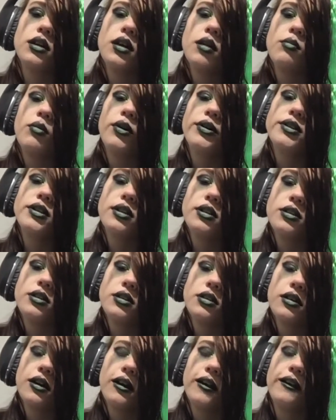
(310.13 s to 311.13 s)
Point is,
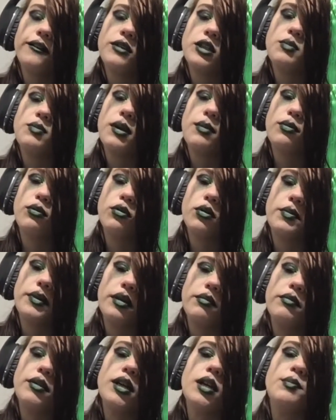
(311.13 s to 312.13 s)
all of these people were
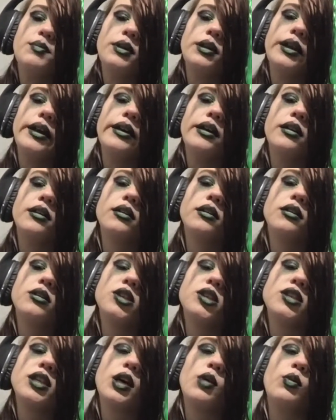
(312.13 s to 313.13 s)
being manipulated,
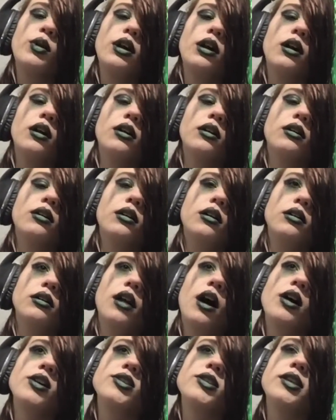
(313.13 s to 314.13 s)
just like we are,
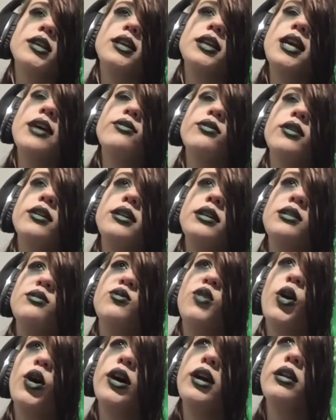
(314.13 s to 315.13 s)
lost in a never-ending
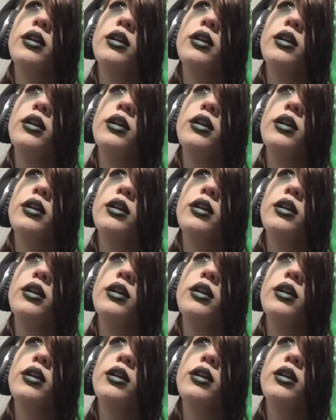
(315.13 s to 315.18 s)
void.